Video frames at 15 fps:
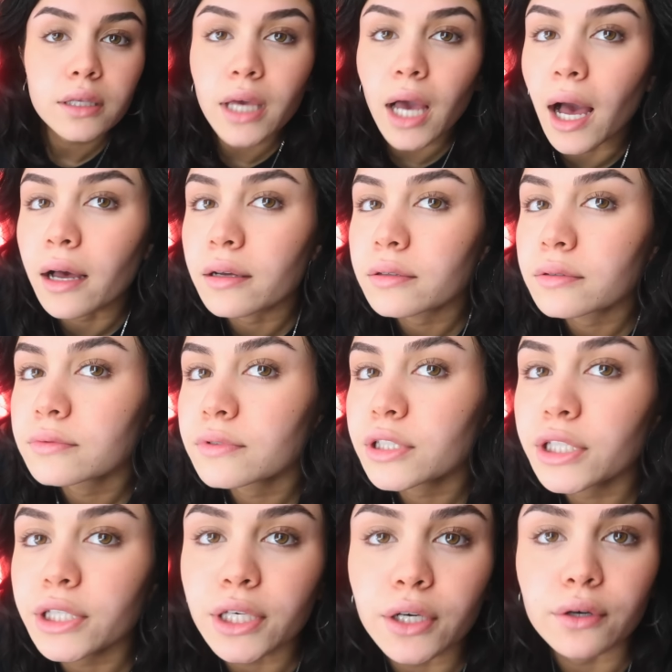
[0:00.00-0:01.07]
Yeah,
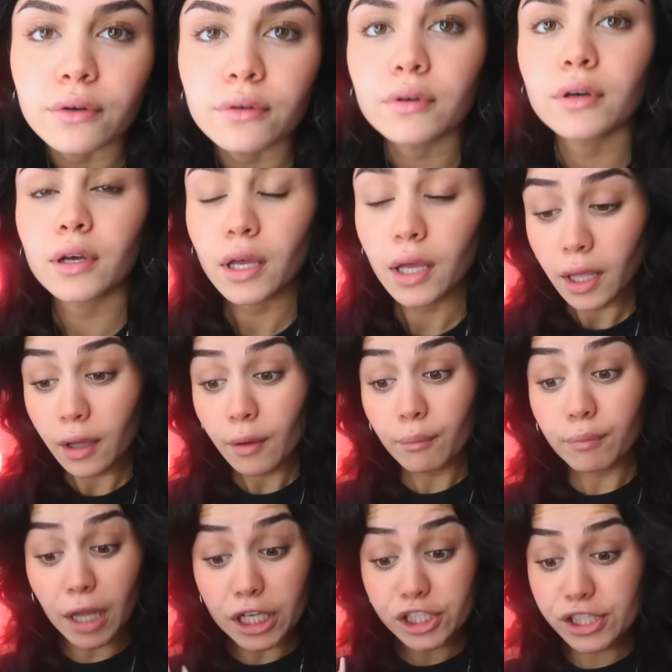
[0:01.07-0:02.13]
cute.
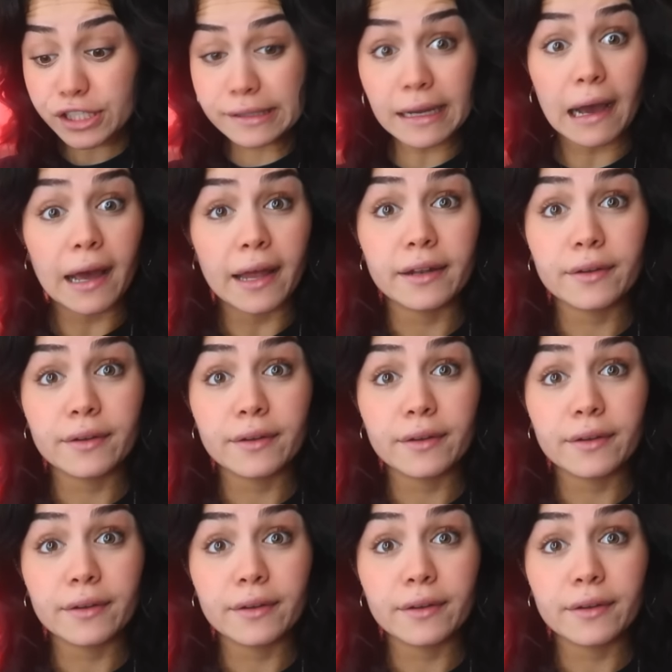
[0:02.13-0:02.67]
Blush is done.